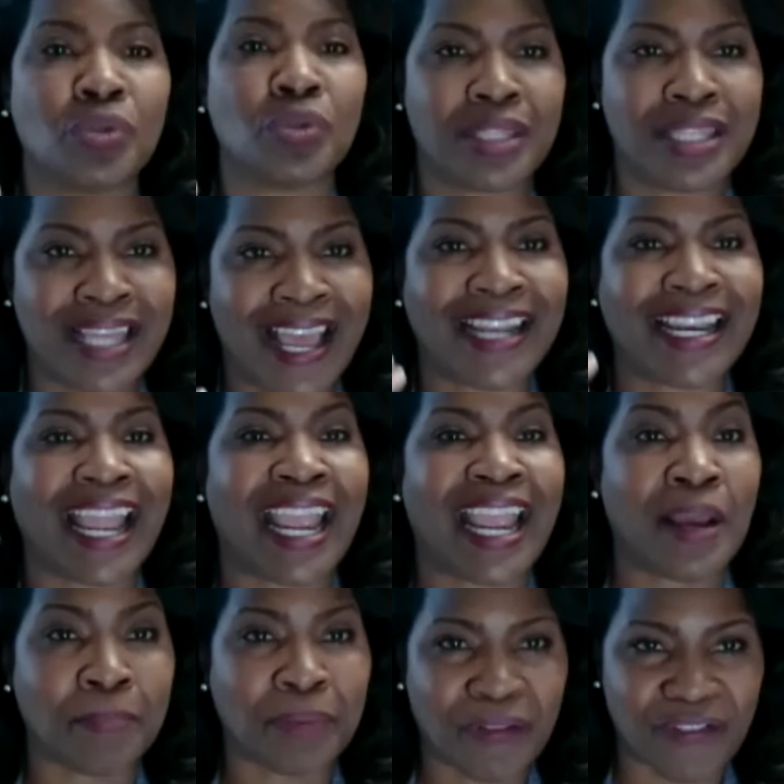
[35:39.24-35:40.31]
to then
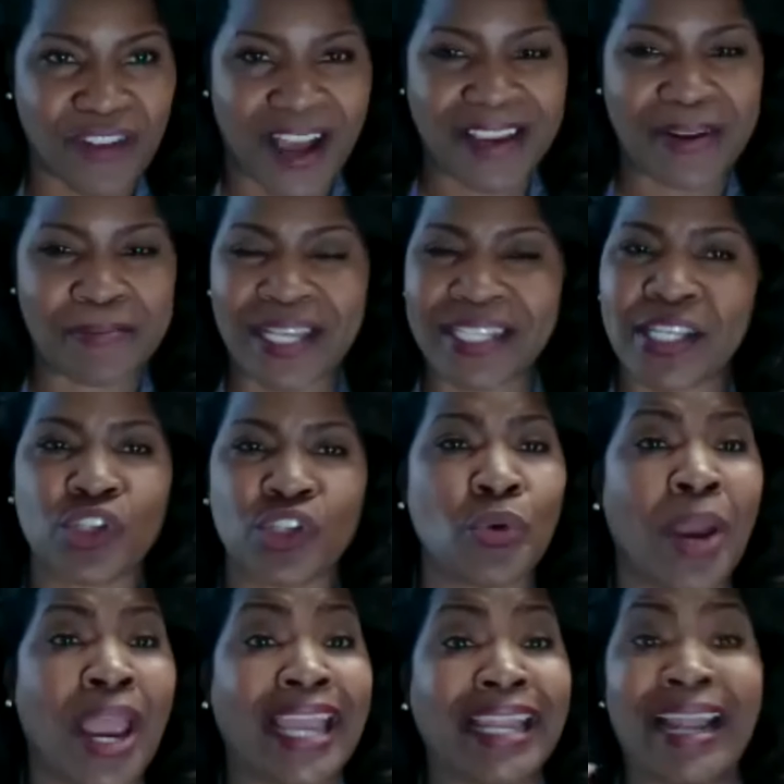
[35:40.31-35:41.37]
amplify your message,
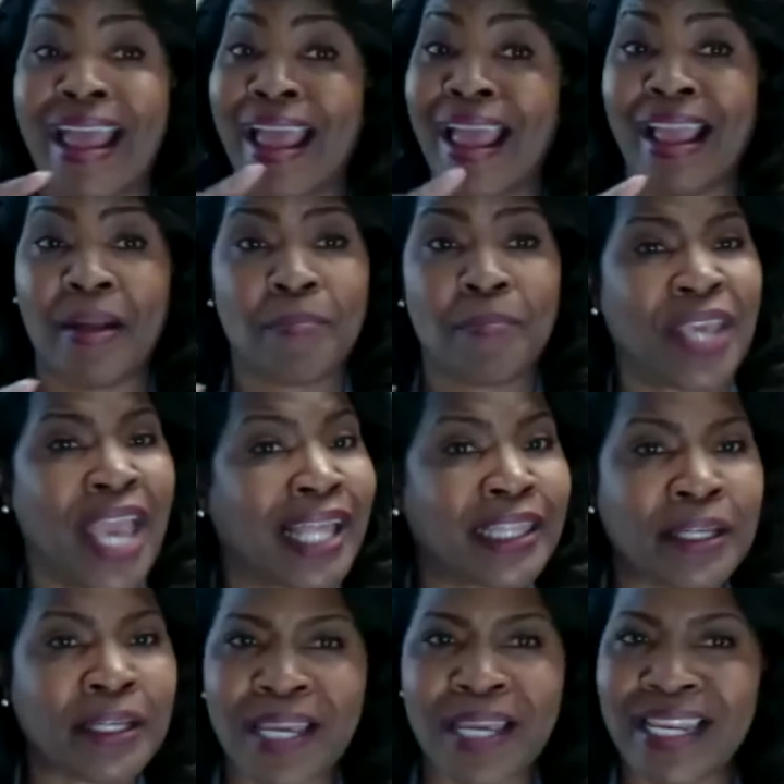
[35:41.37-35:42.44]
great.
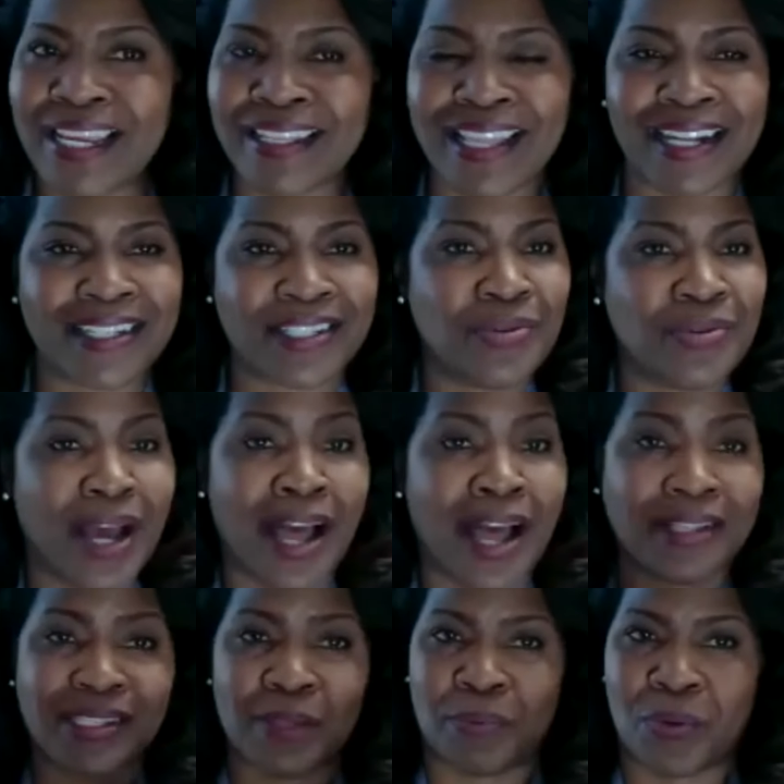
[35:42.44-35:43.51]
Catholic media that do
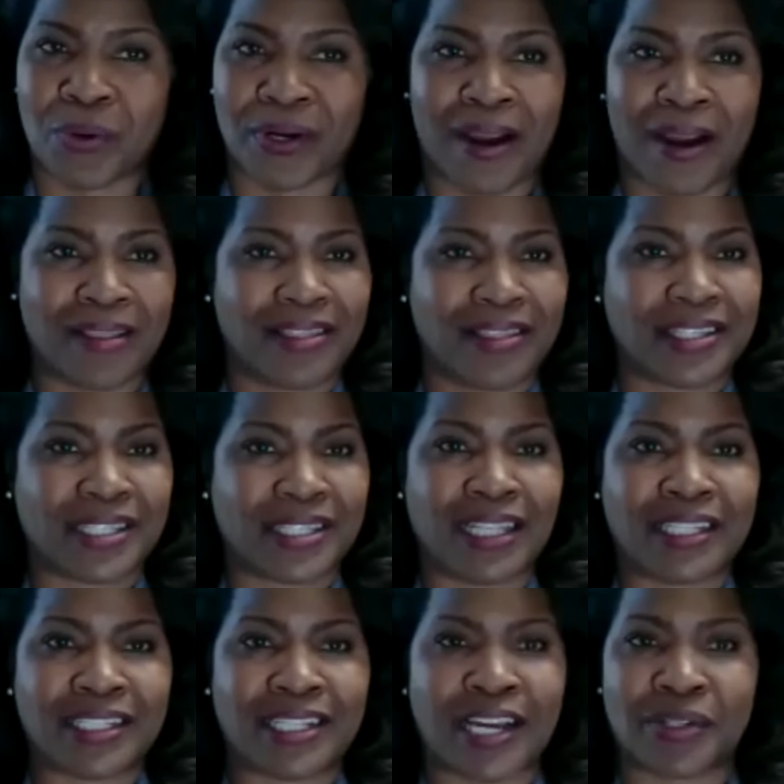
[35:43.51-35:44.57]
not support this
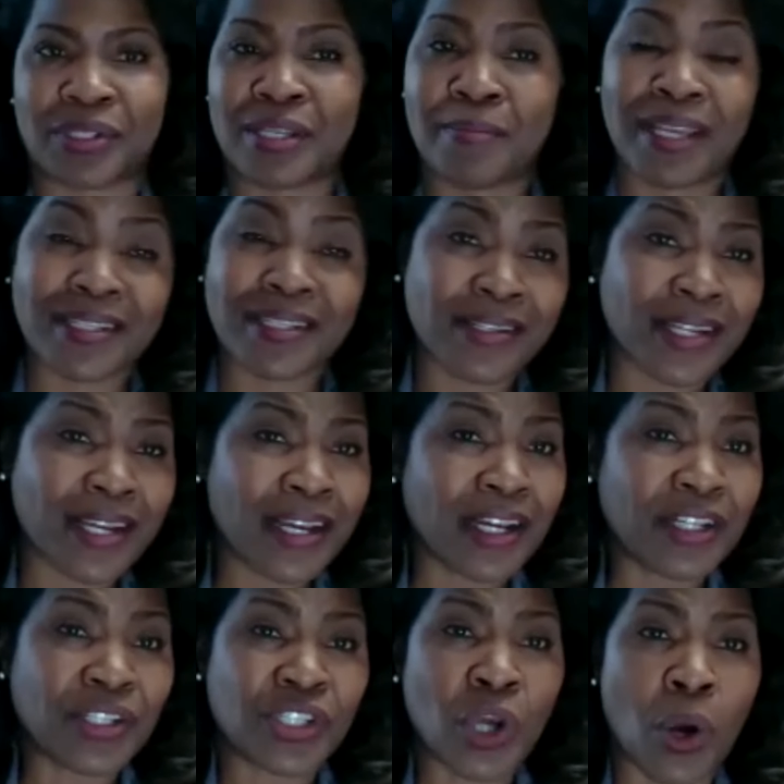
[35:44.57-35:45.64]
Laudato Si message,
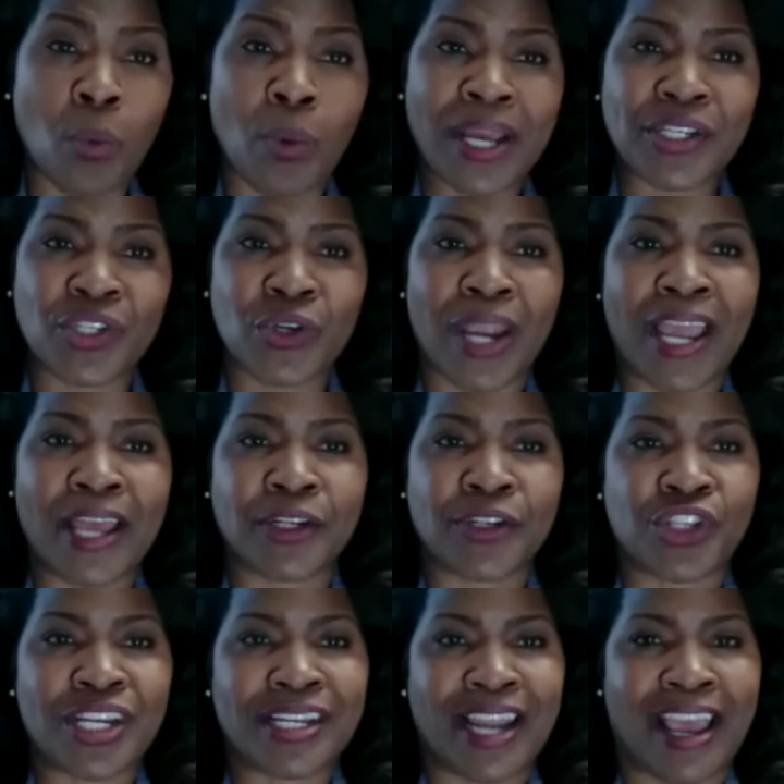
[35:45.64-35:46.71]
don't waste your
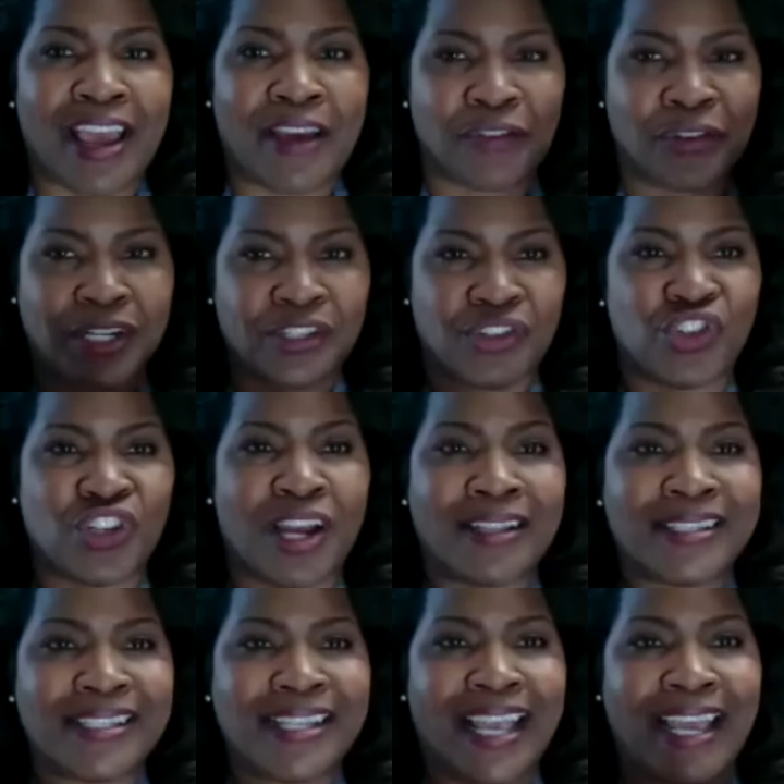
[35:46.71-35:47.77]
energy and effort, as
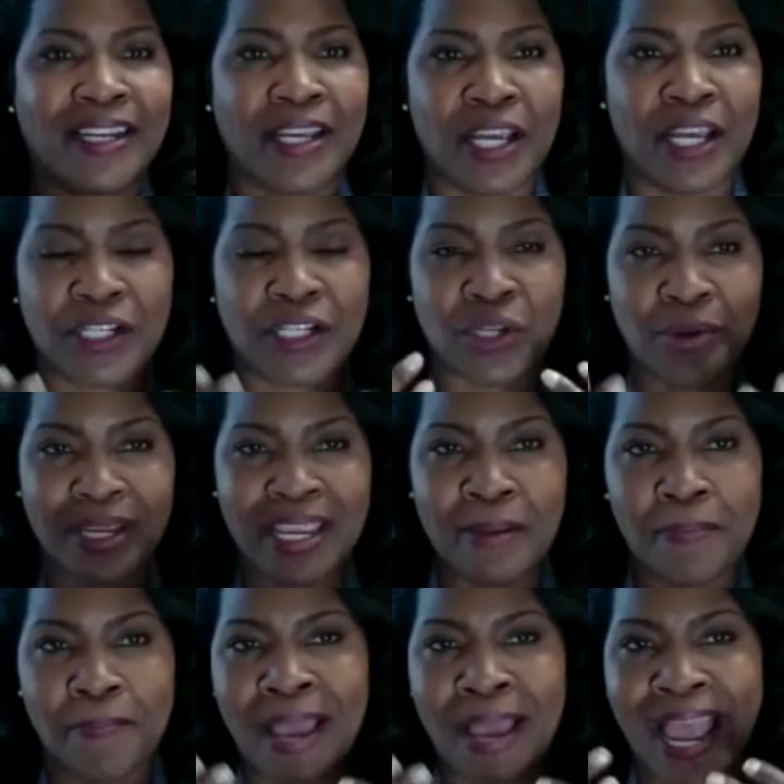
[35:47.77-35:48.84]
John said. Don't
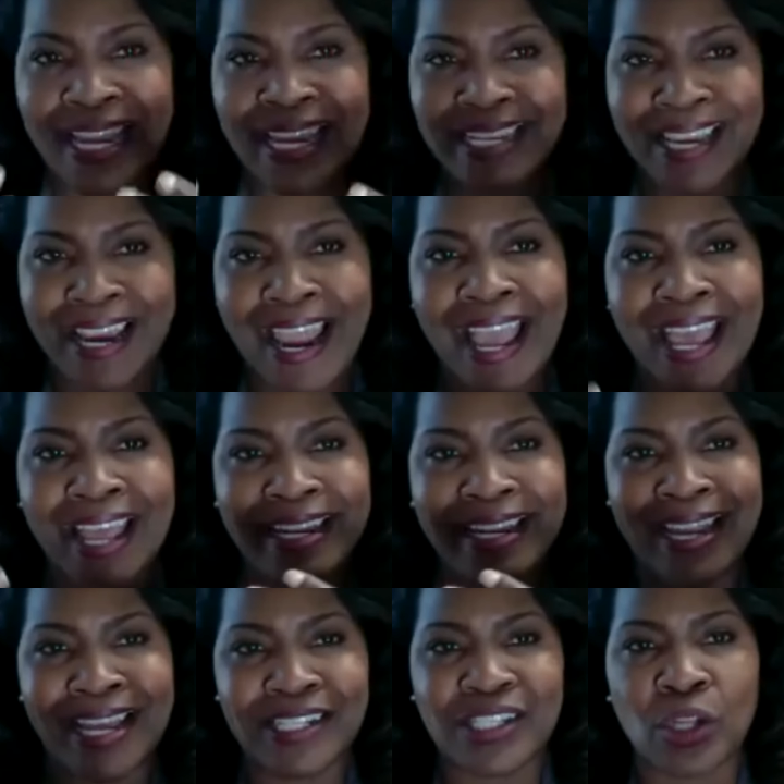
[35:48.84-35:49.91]
keep banging your head
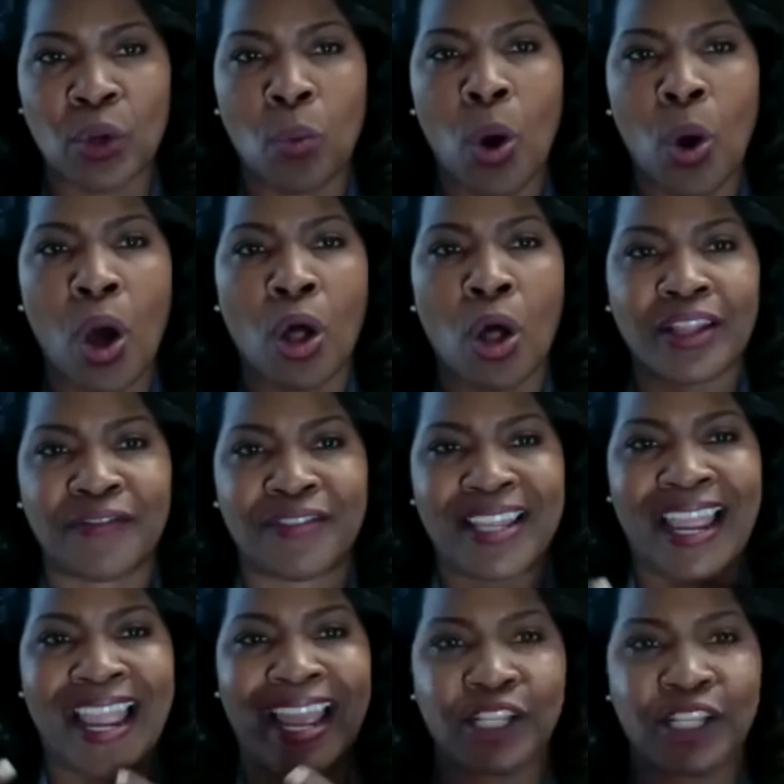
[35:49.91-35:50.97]
against a wall. If
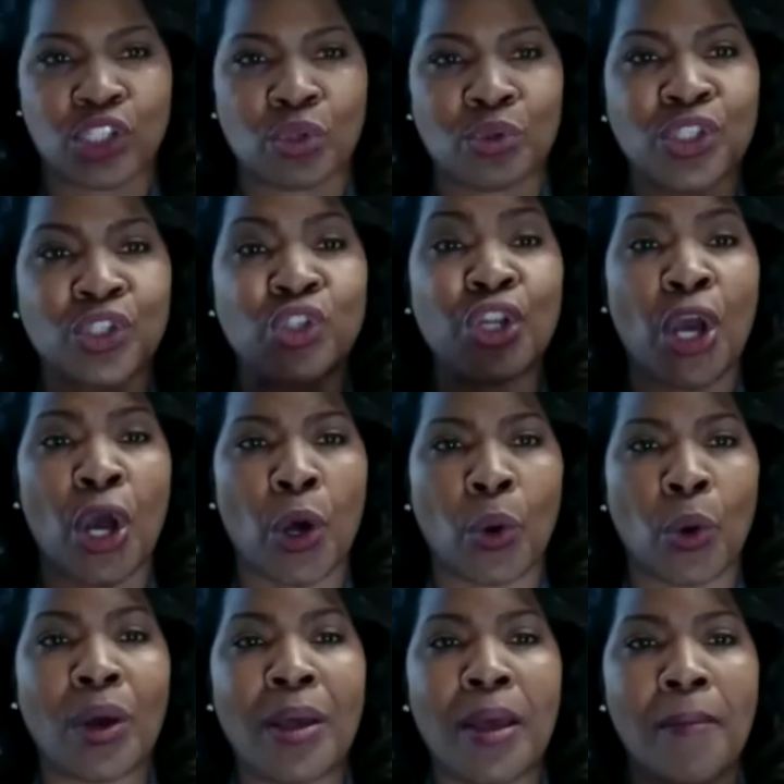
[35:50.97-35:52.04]
the answer is
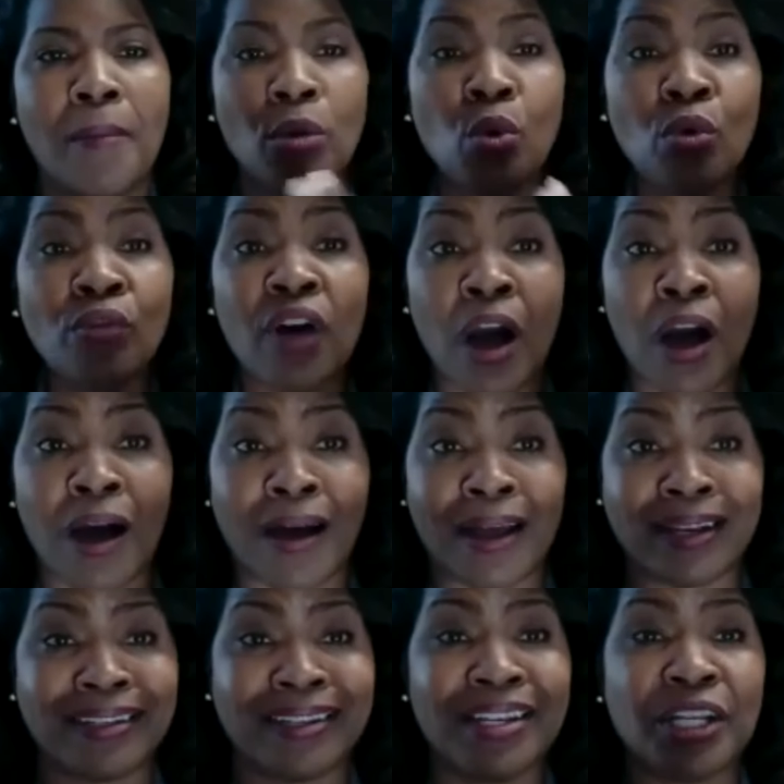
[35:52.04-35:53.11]
no, move
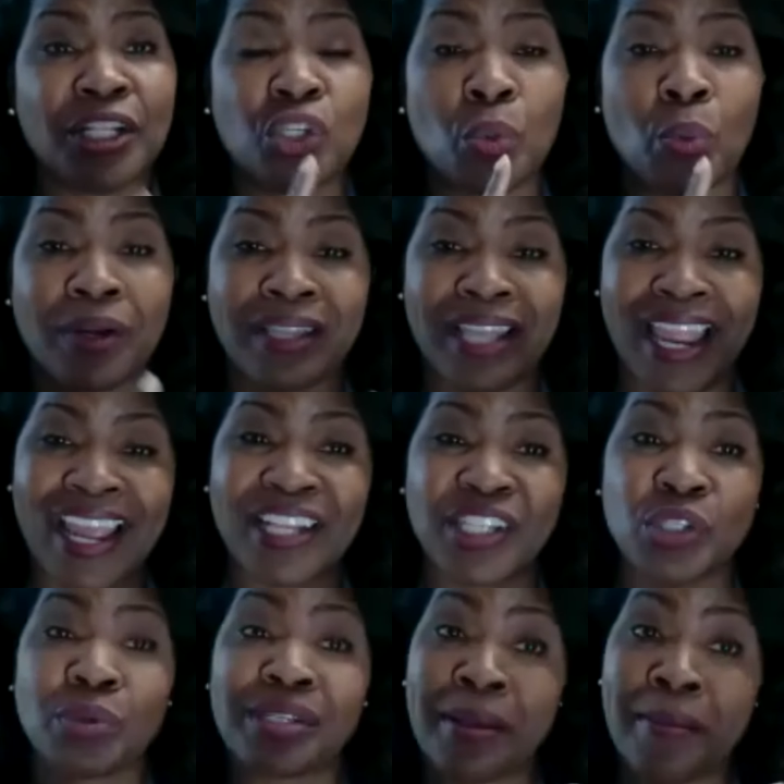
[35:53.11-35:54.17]
on to where the
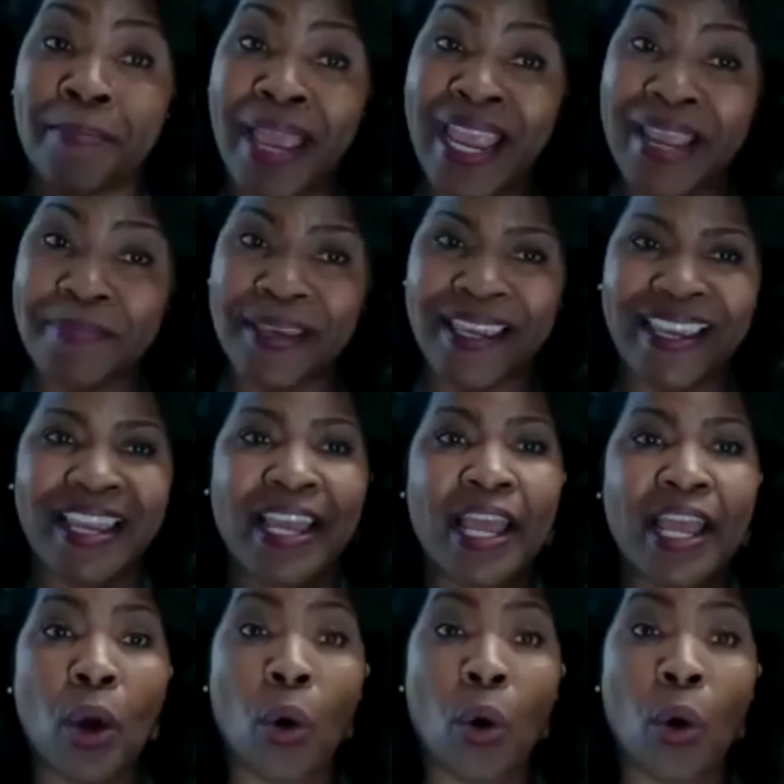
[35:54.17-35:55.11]
answer is a maybe